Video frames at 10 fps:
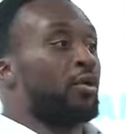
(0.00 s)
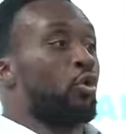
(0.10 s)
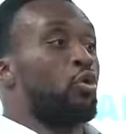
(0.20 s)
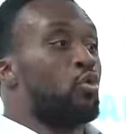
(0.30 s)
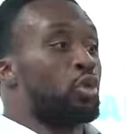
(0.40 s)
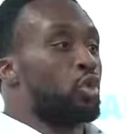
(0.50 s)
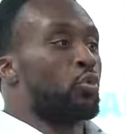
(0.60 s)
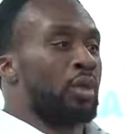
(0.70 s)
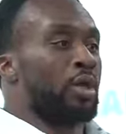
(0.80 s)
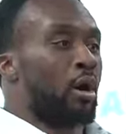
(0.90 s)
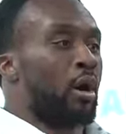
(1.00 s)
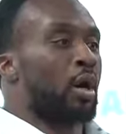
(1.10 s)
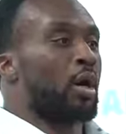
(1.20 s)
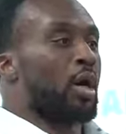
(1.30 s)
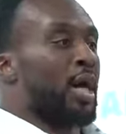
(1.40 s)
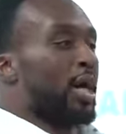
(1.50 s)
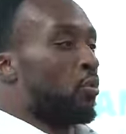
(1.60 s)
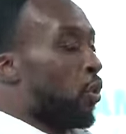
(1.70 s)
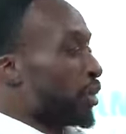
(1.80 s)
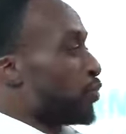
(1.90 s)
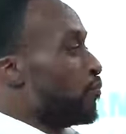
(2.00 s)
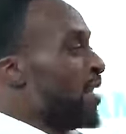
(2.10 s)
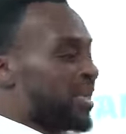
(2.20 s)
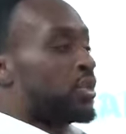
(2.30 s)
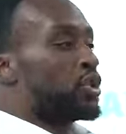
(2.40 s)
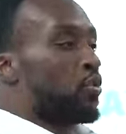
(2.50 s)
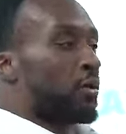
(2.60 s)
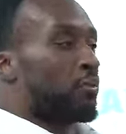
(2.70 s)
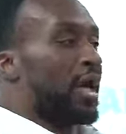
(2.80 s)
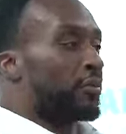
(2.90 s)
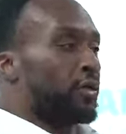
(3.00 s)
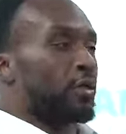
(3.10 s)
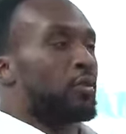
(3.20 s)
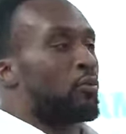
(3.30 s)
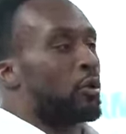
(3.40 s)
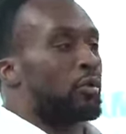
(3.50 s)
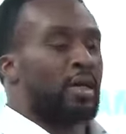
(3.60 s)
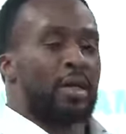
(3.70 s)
who you really are and what message you wanna put out there in the world